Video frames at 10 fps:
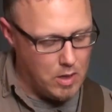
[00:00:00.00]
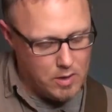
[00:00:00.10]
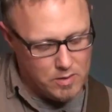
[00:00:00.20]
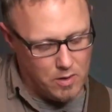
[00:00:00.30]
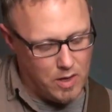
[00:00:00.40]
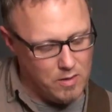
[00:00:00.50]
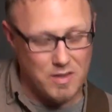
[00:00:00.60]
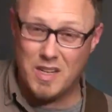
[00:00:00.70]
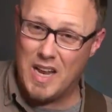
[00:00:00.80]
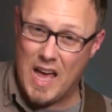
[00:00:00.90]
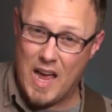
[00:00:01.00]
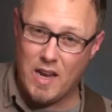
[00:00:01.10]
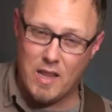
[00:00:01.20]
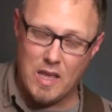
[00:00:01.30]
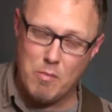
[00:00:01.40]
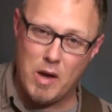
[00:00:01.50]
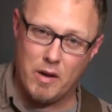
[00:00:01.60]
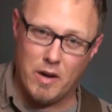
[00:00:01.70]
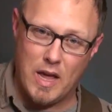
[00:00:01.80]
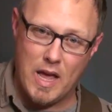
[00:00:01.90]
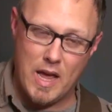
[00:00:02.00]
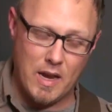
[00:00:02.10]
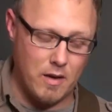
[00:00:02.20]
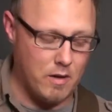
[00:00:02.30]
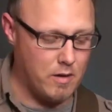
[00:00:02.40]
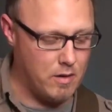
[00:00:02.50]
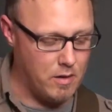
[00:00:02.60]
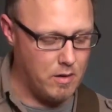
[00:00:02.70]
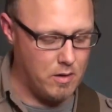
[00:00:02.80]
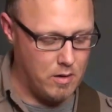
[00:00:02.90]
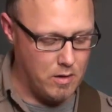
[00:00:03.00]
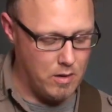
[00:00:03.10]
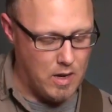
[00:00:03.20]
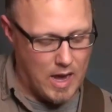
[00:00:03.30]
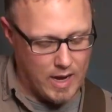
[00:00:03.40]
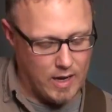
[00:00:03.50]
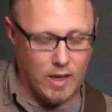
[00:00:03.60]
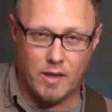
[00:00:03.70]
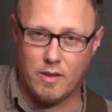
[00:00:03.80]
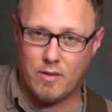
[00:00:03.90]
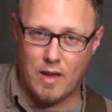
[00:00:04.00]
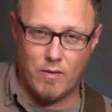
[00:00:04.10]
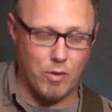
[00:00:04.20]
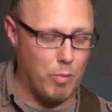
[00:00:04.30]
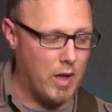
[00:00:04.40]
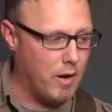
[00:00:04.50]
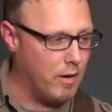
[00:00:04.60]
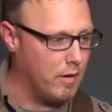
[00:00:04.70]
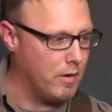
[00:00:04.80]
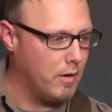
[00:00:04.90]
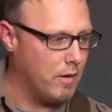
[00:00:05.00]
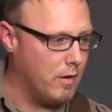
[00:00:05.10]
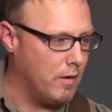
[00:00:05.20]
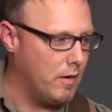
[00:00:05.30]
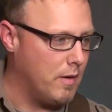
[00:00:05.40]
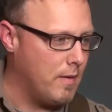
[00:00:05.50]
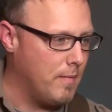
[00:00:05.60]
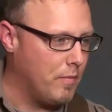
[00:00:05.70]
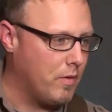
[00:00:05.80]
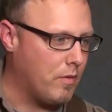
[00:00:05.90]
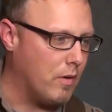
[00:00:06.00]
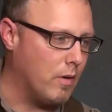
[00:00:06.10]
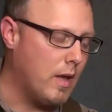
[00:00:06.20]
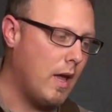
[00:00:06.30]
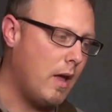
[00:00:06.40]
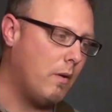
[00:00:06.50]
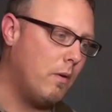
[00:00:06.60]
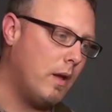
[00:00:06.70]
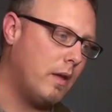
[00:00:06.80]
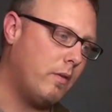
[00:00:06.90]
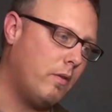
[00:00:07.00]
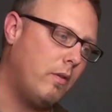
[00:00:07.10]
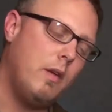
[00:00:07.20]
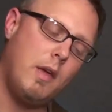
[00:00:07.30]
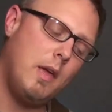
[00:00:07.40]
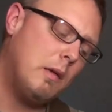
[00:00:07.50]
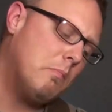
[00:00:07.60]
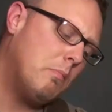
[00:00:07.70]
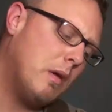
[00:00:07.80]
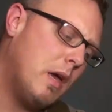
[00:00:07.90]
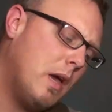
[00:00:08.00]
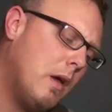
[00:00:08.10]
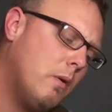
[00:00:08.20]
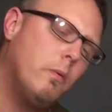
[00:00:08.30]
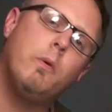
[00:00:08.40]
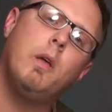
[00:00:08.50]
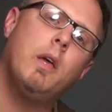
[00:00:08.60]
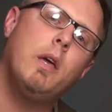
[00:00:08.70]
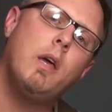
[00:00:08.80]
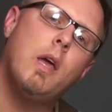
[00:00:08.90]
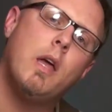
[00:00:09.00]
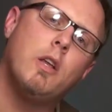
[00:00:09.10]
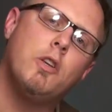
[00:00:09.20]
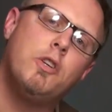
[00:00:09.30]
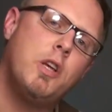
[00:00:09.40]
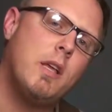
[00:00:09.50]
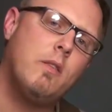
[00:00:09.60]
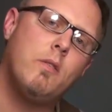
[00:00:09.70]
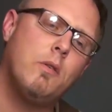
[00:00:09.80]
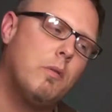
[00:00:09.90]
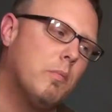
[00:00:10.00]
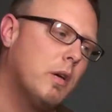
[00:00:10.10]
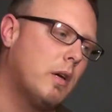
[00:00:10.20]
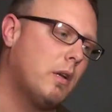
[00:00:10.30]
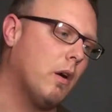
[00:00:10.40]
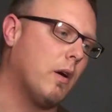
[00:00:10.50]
So here's the 9, the E minor 9. I kind of like the 7th better. So God rest ye merry gentlemen.